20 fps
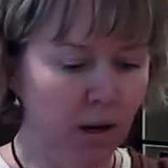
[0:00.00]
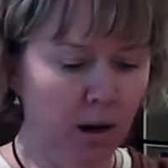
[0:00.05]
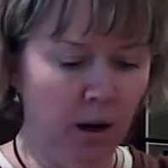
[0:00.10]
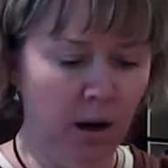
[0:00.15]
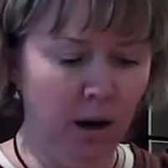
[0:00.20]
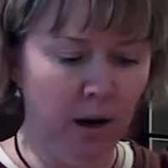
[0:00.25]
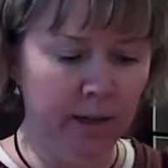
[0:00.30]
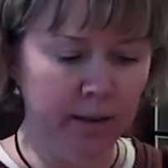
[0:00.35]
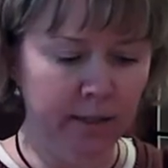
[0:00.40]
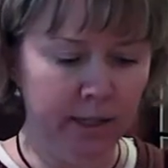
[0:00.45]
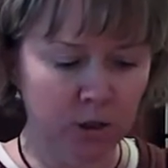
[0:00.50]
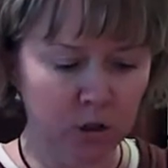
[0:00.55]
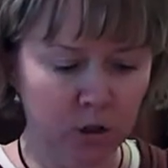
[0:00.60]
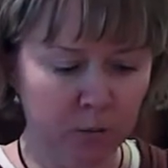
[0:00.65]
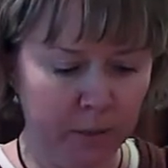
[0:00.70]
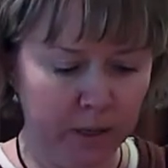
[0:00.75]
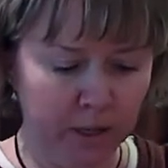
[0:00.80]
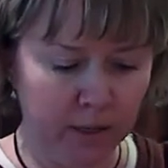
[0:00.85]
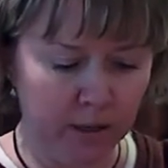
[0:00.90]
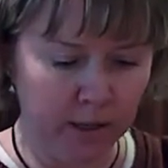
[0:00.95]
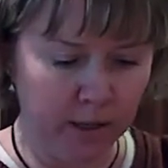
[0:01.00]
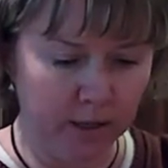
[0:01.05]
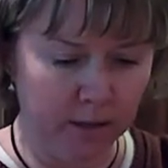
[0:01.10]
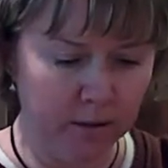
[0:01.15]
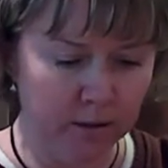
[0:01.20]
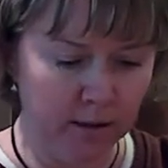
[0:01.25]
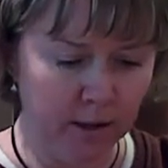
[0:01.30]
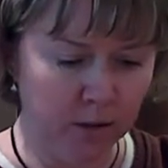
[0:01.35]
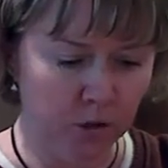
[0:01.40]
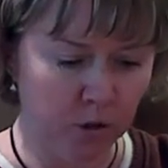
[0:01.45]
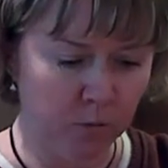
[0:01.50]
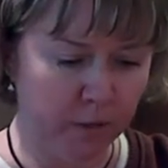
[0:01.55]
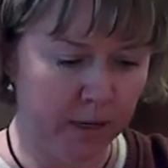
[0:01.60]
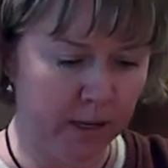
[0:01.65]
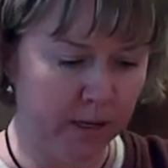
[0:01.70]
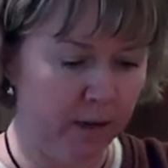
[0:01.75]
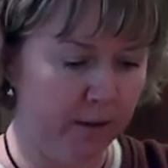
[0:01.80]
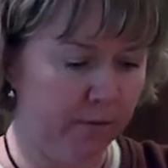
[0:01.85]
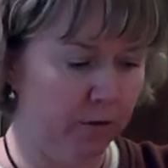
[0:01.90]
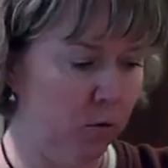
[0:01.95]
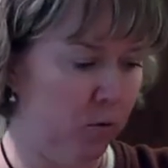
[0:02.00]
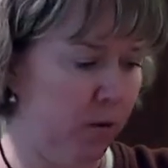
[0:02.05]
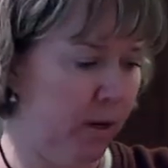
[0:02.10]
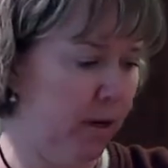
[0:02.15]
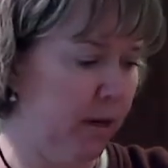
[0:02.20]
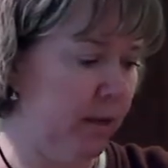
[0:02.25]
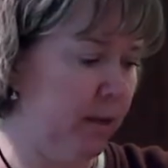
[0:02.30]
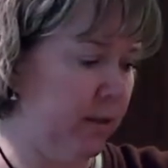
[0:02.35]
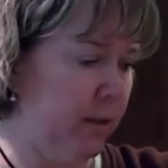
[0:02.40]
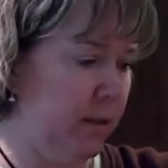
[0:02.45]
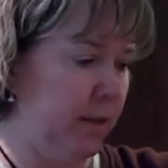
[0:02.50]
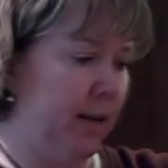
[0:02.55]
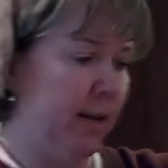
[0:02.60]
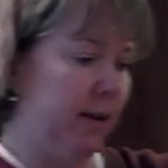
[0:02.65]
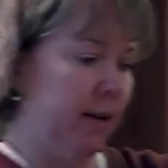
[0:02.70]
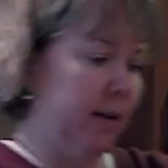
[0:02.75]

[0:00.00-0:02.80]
All right, that should be good. That should be enough to where it can stand